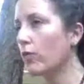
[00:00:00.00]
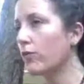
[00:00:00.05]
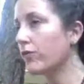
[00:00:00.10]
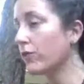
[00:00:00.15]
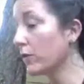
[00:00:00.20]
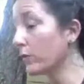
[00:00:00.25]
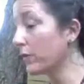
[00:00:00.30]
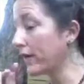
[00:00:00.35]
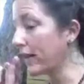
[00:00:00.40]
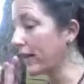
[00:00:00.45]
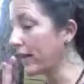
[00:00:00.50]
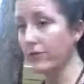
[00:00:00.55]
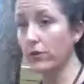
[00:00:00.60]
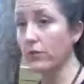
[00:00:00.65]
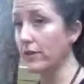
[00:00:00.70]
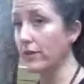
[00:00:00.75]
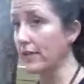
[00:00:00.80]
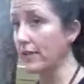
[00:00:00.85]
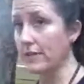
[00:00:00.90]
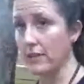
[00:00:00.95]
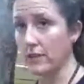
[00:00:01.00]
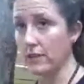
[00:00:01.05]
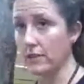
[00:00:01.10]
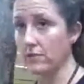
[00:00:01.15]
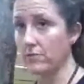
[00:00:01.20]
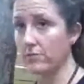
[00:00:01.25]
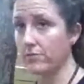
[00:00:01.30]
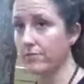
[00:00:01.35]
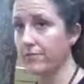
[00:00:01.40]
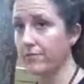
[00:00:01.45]
for whatever
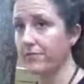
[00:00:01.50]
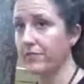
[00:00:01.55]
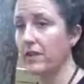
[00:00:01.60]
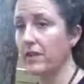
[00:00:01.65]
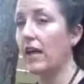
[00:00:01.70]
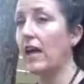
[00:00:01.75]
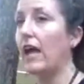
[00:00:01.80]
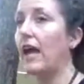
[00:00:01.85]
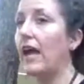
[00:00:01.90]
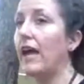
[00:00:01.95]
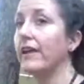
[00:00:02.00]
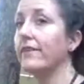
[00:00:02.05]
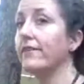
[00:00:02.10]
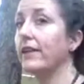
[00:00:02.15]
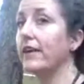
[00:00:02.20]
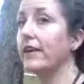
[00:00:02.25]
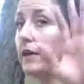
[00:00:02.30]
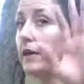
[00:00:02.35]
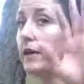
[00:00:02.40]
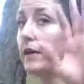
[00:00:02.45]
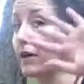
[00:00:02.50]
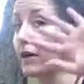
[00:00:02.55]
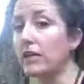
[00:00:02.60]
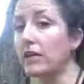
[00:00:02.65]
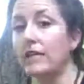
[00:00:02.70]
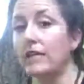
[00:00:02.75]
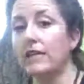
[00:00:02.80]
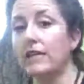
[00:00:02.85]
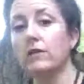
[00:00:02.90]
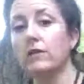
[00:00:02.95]
reason and like
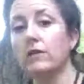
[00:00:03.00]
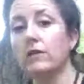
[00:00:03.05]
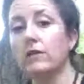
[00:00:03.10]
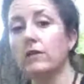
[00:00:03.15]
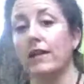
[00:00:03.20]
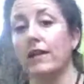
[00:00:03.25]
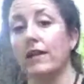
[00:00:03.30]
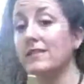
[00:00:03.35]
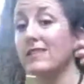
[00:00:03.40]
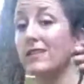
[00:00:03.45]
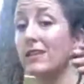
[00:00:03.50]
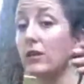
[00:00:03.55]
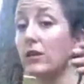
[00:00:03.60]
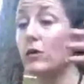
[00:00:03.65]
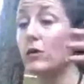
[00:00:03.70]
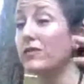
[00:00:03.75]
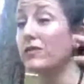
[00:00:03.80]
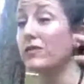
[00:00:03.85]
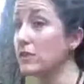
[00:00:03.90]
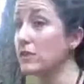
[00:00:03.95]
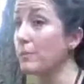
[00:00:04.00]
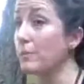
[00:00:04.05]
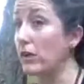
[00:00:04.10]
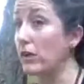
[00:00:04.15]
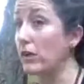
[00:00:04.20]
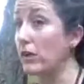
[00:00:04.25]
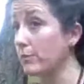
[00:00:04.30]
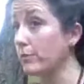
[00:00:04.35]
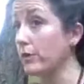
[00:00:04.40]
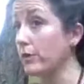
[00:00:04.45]
burning it away. It's the equivalent to
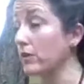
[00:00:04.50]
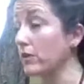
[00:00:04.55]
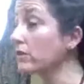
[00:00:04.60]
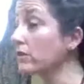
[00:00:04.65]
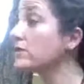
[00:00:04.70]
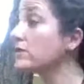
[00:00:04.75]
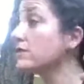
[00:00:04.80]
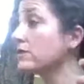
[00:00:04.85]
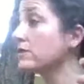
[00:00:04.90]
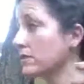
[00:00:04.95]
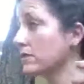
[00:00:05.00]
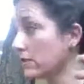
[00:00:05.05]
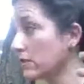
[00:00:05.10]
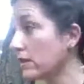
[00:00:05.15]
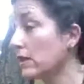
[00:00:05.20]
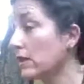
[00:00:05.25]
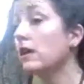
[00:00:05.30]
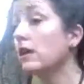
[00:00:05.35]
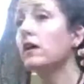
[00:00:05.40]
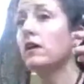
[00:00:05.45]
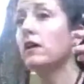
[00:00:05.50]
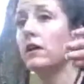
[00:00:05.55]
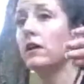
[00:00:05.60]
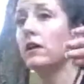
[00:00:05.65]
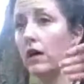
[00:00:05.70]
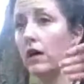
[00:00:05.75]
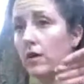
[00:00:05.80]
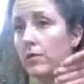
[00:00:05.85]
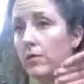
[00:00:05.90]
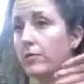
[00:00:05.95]
burning books.
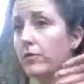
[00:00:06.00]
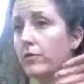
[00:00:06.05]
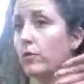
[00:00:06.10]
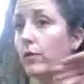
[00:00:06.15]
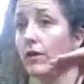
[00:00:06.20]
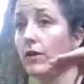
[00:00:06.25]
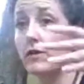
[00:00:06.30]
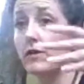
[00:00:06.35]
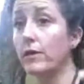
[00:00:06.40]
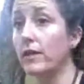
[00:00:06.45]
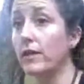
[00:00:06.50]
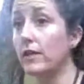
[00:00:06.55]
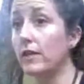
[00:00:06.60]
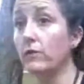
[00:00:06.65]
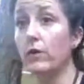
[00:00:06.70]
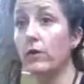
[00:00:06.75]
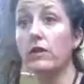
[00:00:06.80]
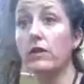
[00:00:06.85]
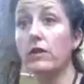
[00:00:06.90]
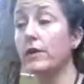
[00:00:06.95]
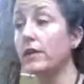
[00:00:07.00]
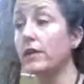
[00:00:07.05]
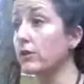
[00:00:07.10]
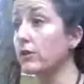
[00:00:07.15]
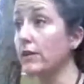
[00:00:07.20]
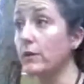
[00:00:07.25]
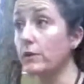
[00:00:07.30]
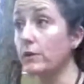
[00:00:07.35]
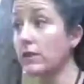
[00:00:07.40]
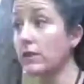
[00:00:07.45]
Whether we
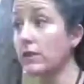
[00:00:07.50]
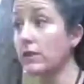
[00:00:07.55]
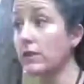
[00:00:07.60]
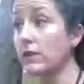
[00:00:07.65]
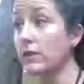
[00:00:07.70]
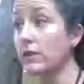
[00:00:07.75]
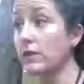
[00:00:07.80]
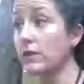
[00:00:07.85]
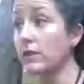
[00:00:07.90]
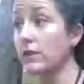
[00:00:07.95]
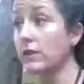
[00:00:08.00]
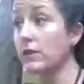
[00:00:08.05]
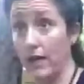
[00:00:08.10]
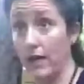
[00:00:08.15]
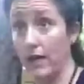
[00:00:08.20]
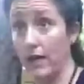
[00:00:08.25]
agree with the book or not.